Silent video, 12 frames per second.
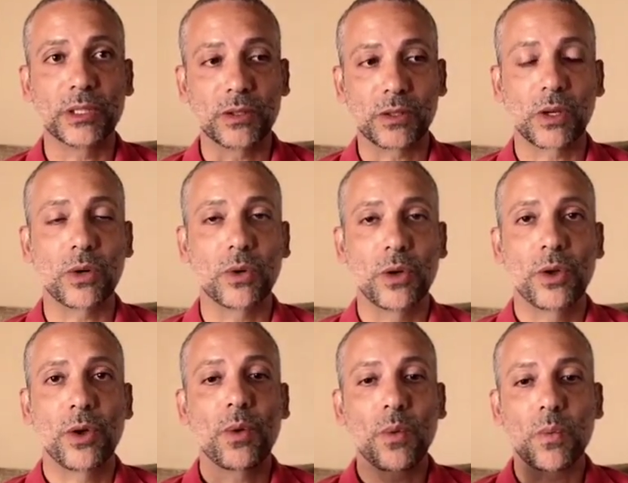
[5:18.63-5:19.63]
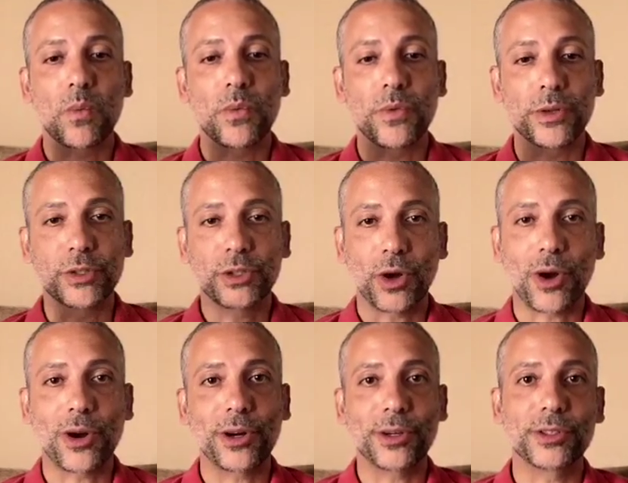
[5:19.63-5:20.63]
And so the
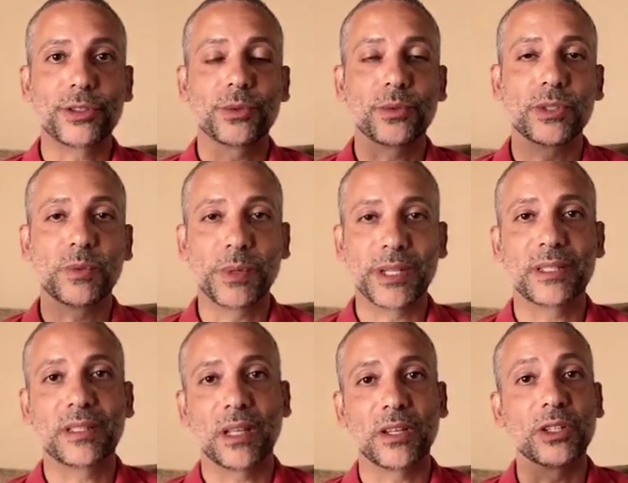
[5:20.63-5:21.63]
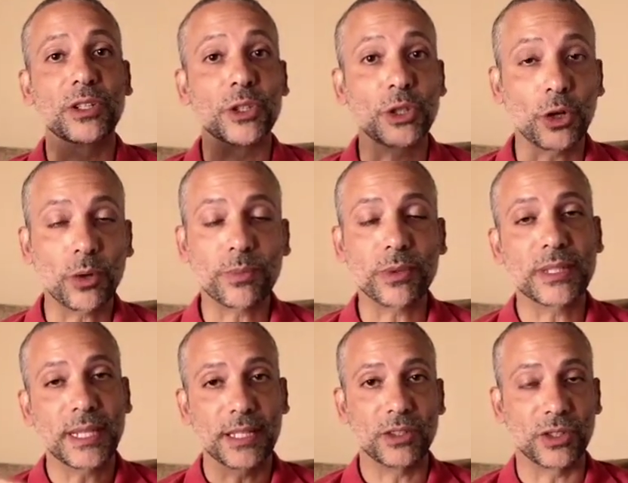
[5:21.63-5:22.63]
charge was based on an
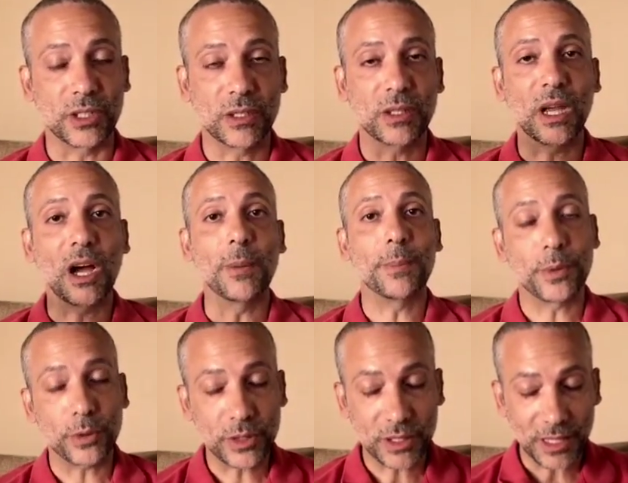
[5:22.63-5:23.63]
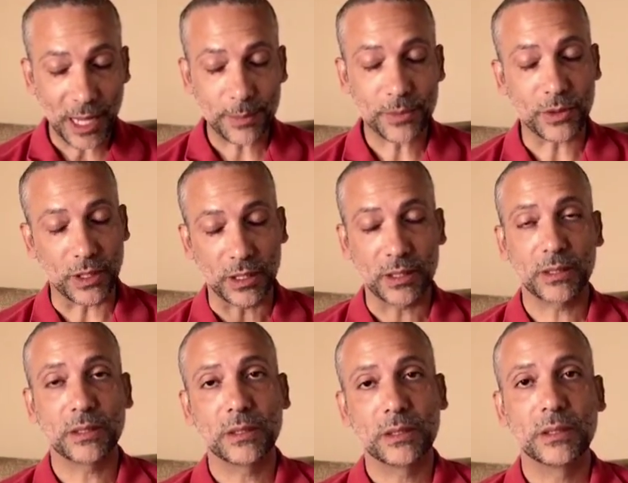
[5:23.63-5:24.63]
interpretation, a perception
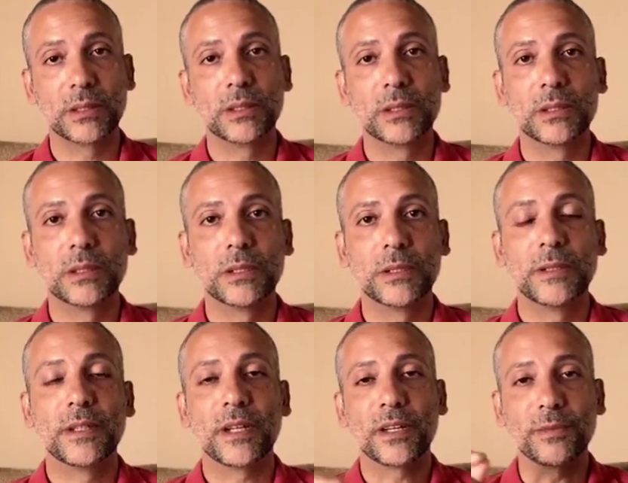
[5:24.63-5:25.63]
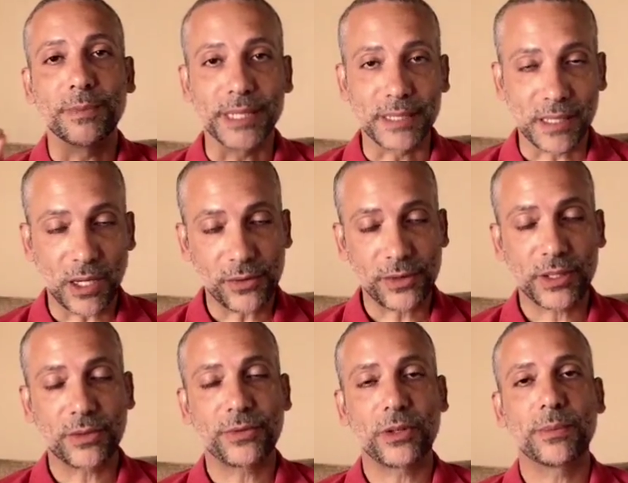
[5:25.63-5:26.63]
of myself as
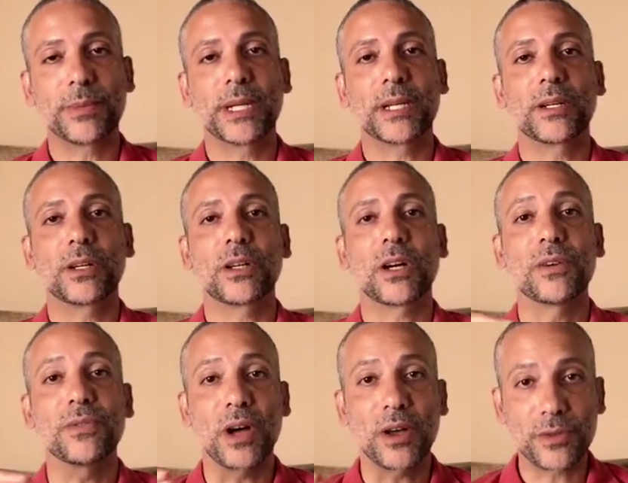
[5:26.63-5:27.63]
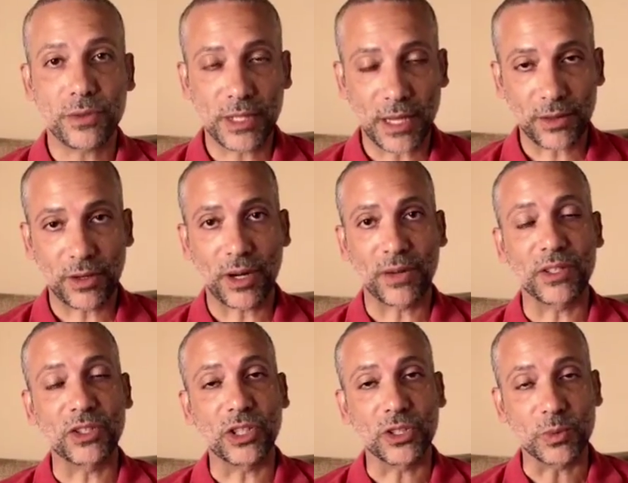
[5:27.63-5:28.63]
a filmmaker, of others out there
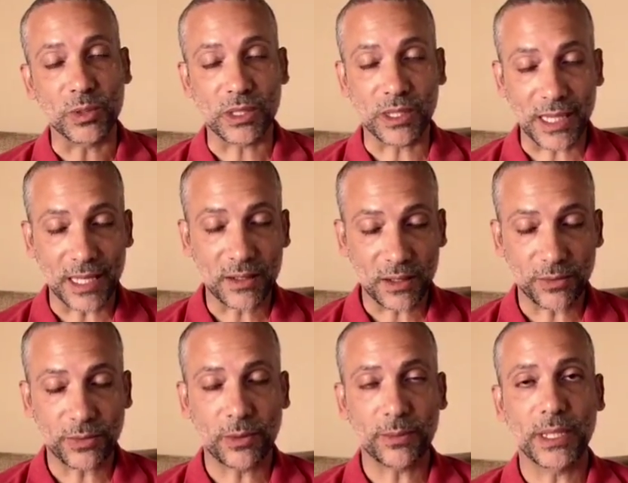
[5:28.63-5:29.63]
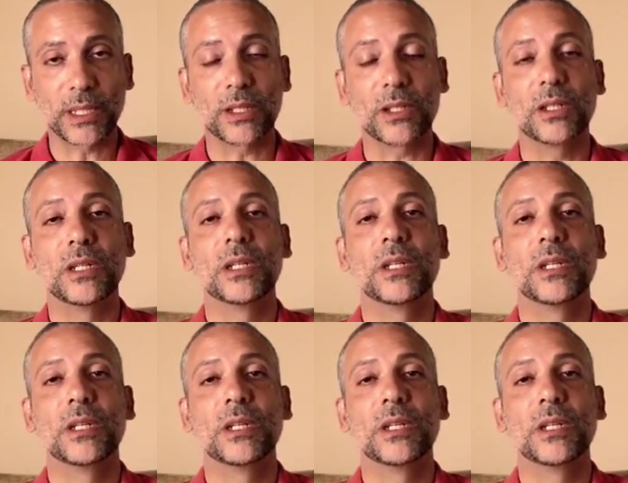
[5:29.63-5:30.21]
having judgments against the filmmaker,